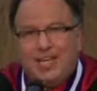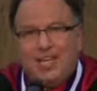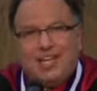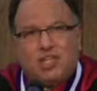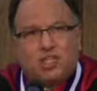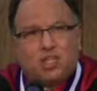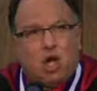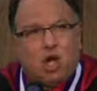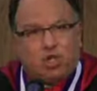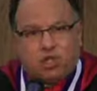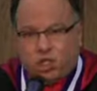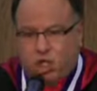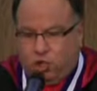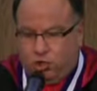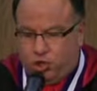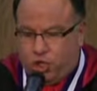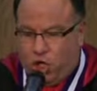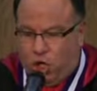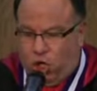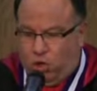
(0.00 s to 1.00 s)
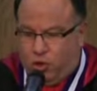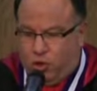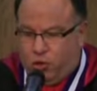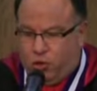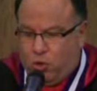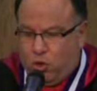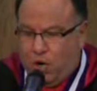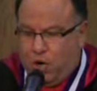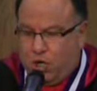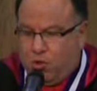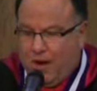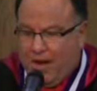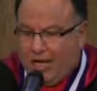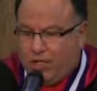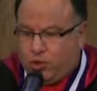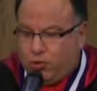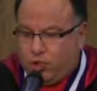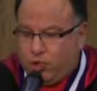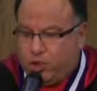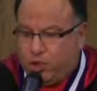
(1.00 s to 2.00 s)
It is also told through our
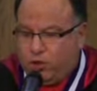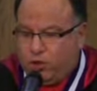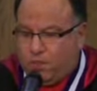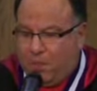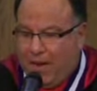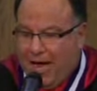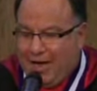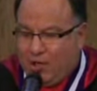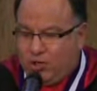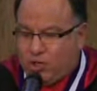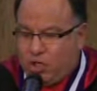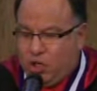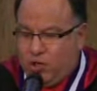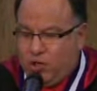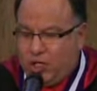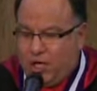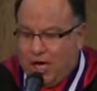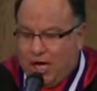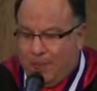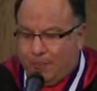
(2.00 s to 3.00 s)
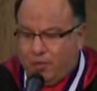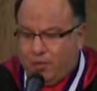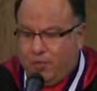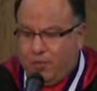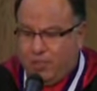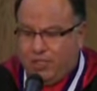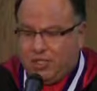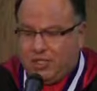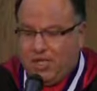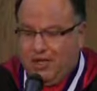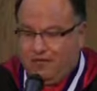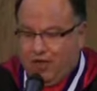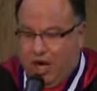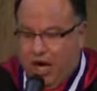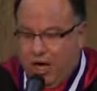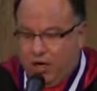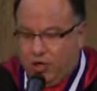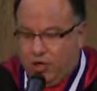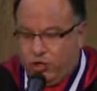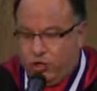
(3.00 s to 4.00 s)
graduates whose milestone accomplishments have
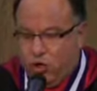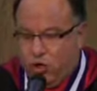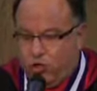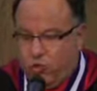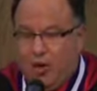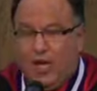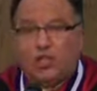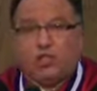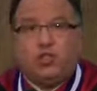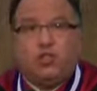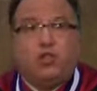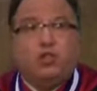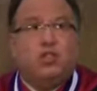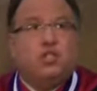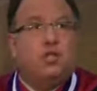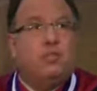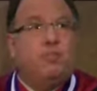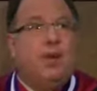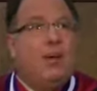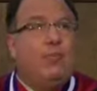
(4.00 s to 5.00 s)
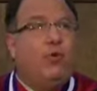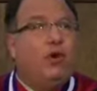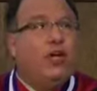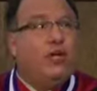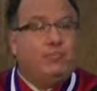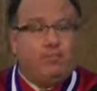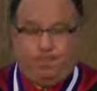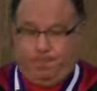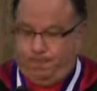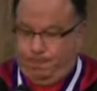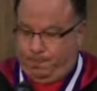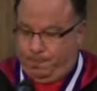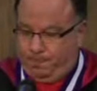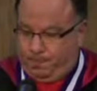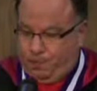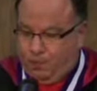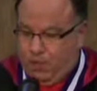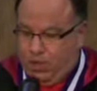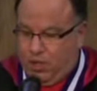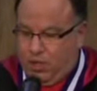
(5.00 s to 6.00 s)
honored Northwestern's memory.
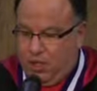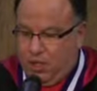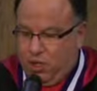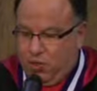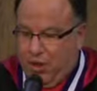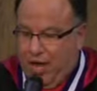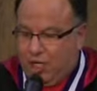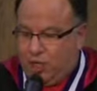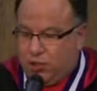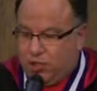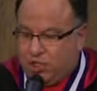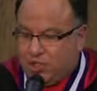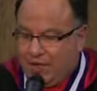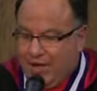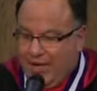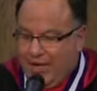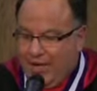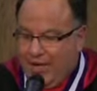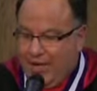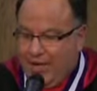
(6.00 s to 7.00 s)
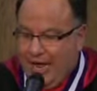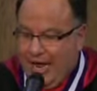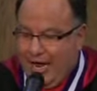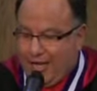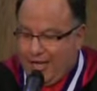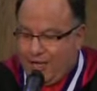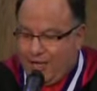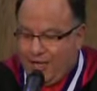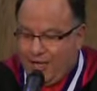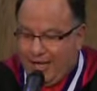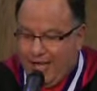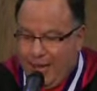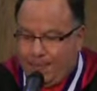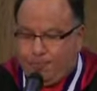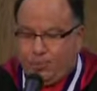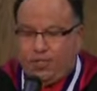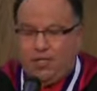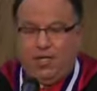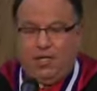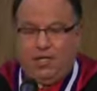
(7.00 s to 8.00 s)
Graduates like Ada
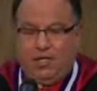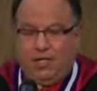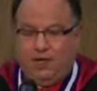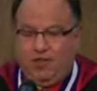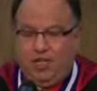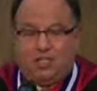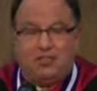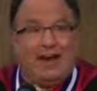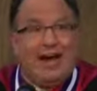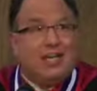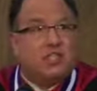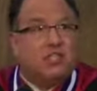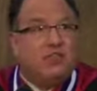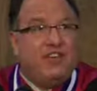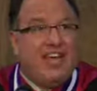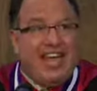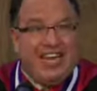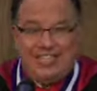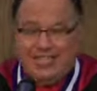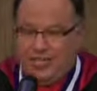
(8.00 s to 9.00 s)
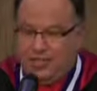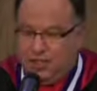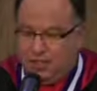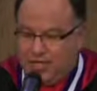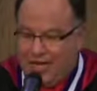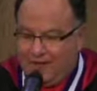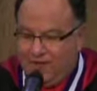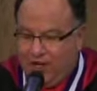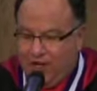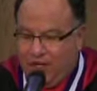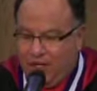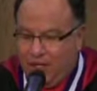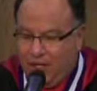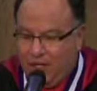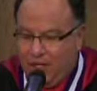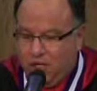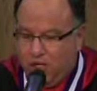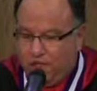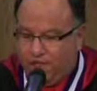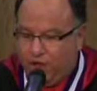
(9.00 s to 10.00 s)
Kepley of the class of 1870,
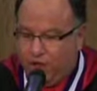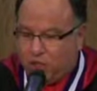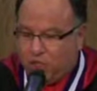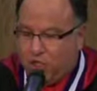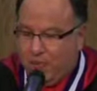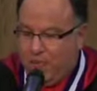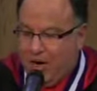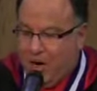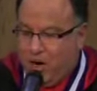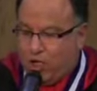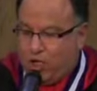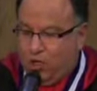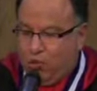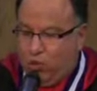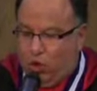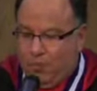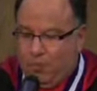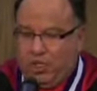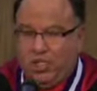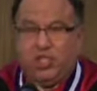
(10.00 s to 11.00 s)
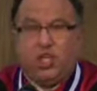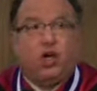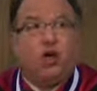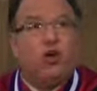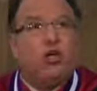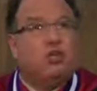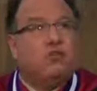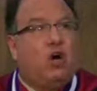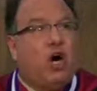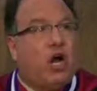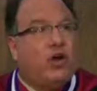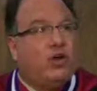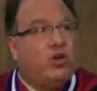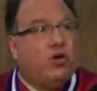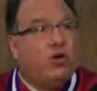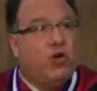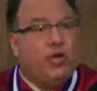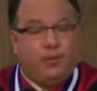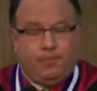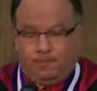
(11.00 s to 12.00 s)
the first American woman to earn a law
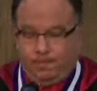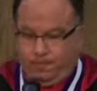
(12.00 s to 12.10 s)
degree,